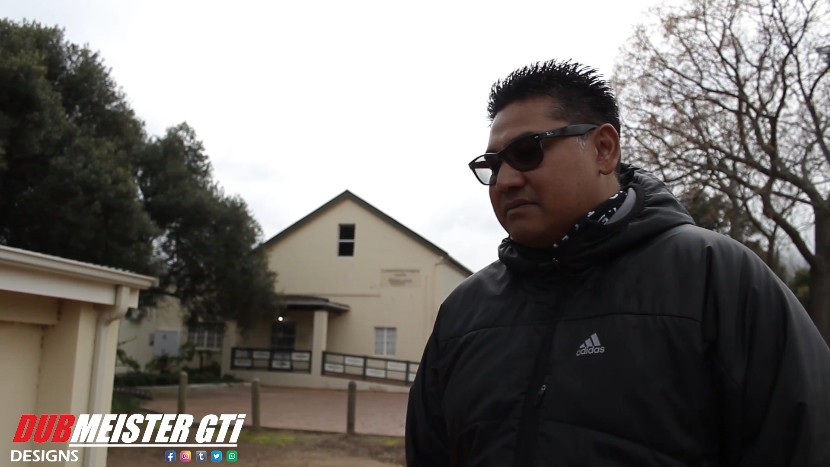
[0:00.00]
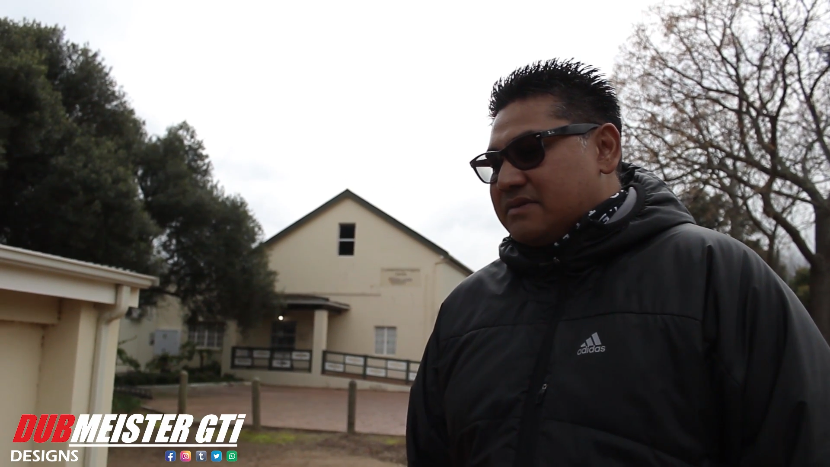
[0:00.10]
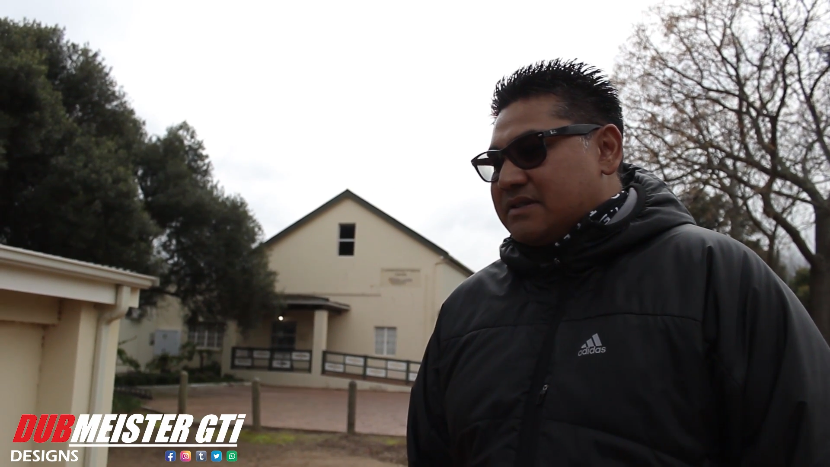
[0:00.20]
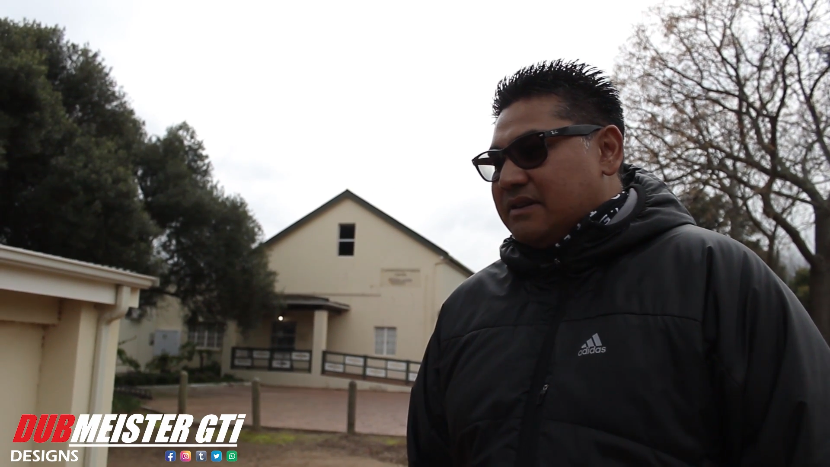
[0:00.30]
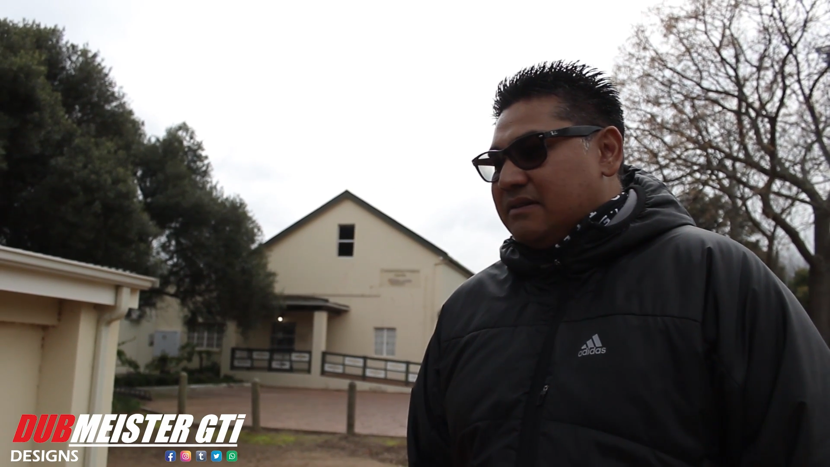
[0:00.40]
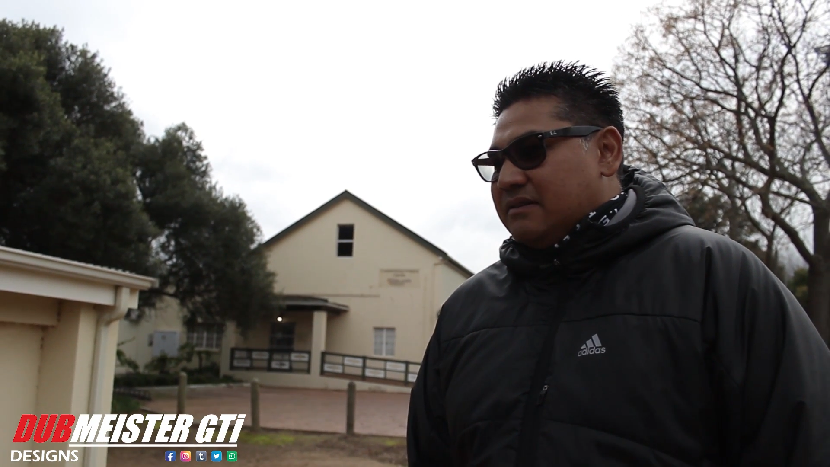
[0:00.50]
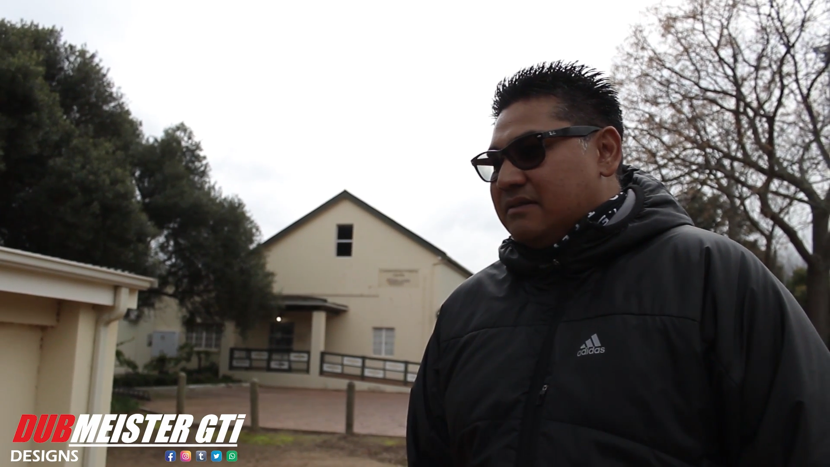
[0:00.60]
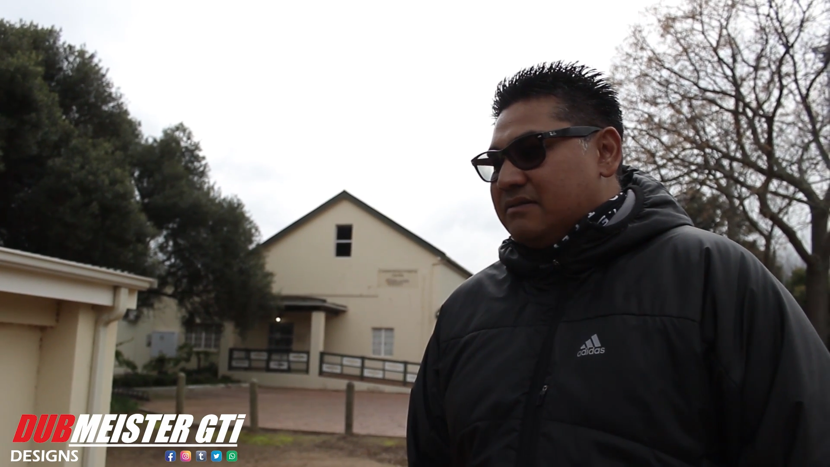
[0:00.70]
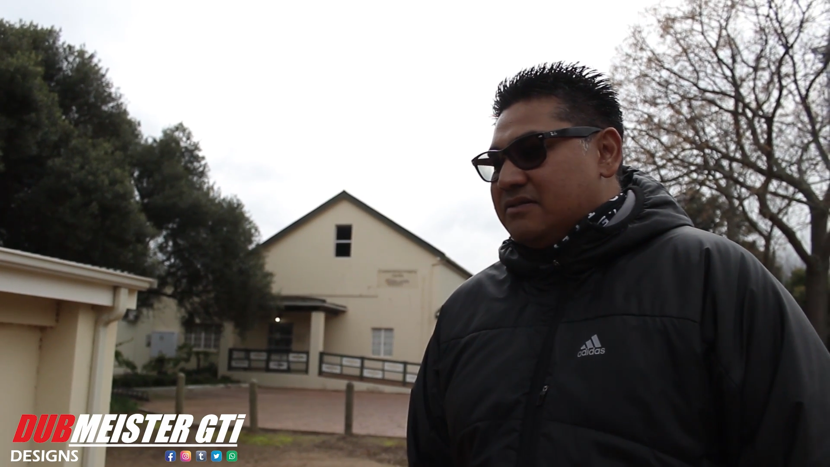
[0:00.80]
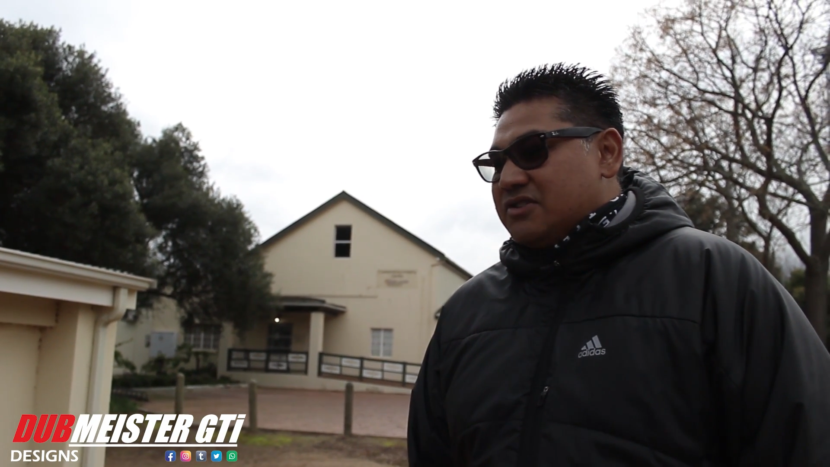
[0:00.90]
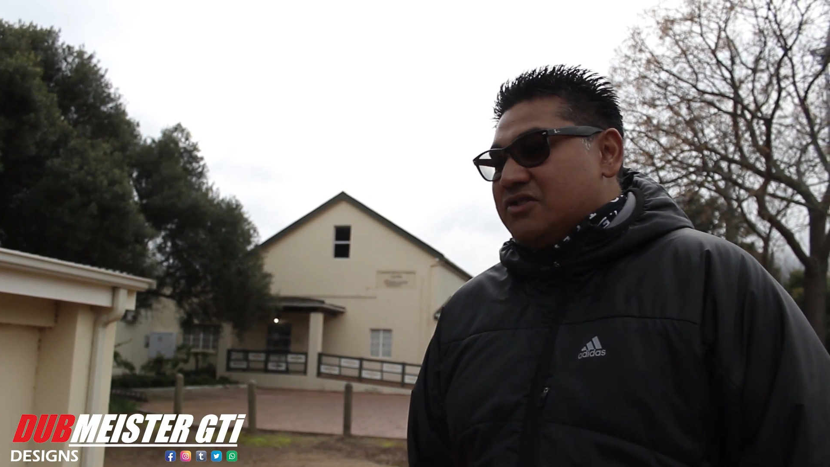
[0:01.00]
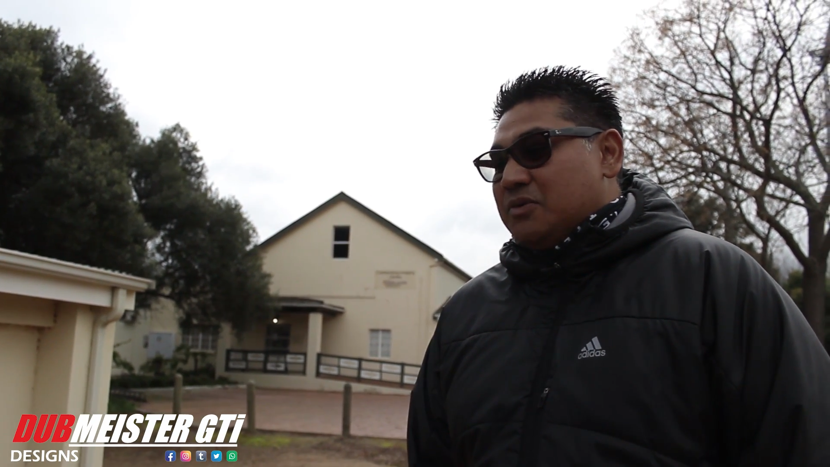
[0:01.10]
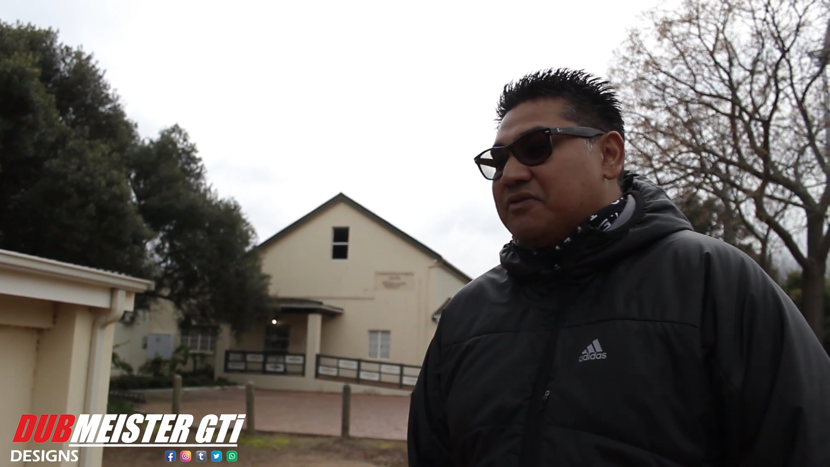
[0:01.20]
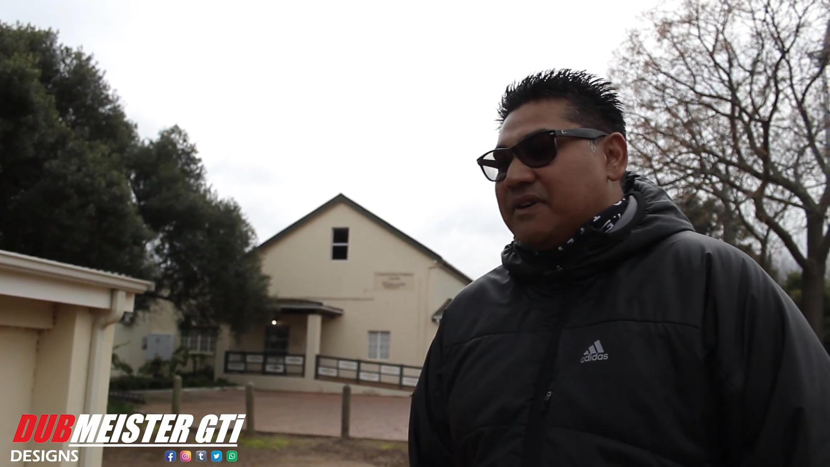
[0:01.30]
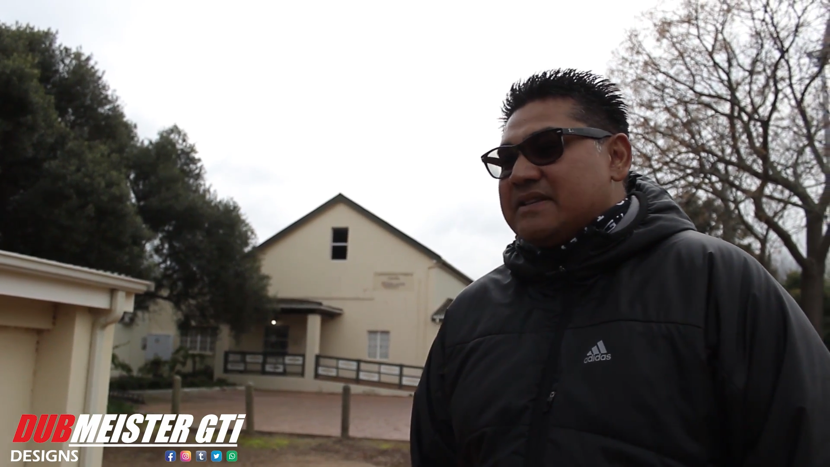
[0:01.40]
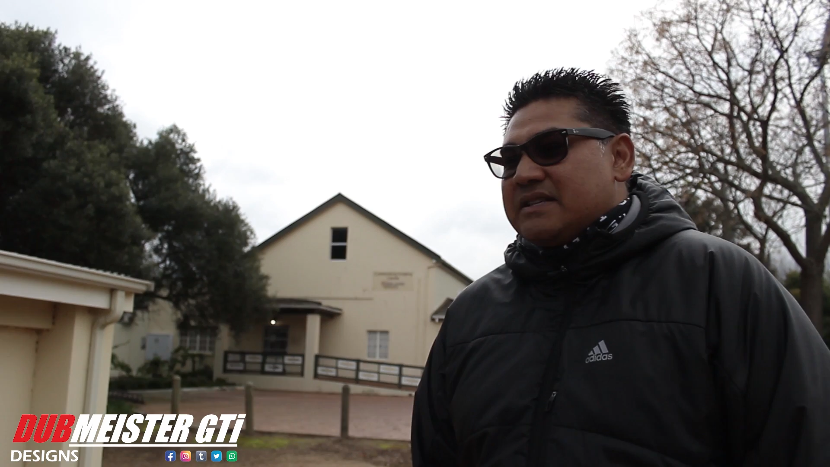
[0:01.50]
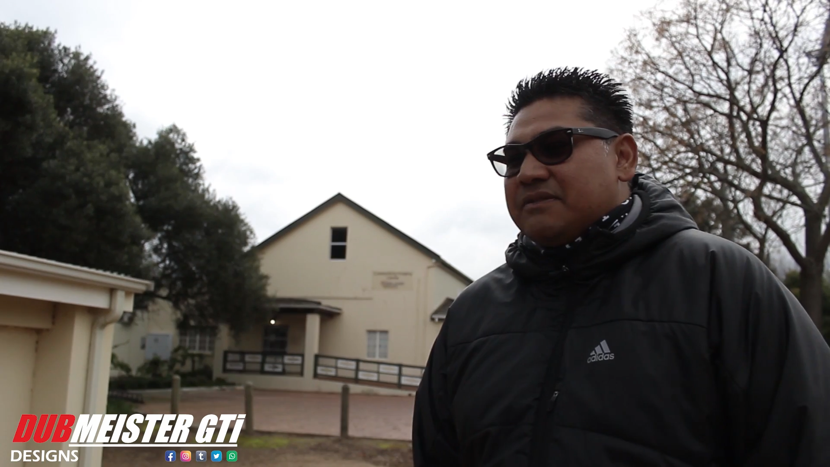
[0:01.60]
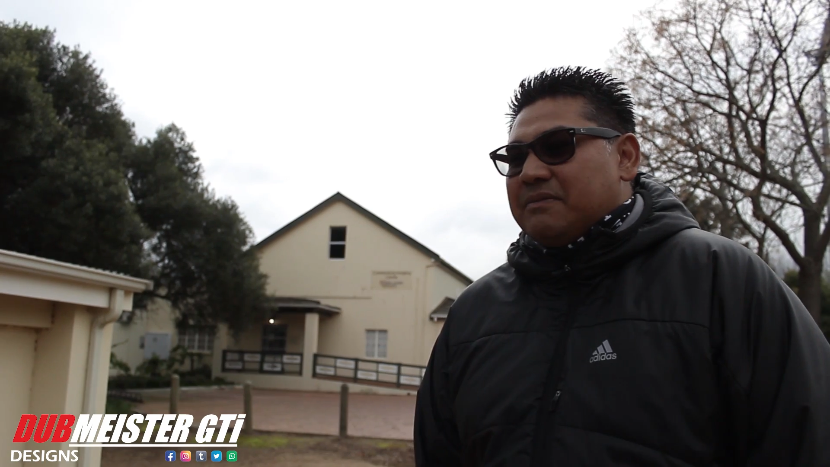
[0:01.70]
still just do a facelift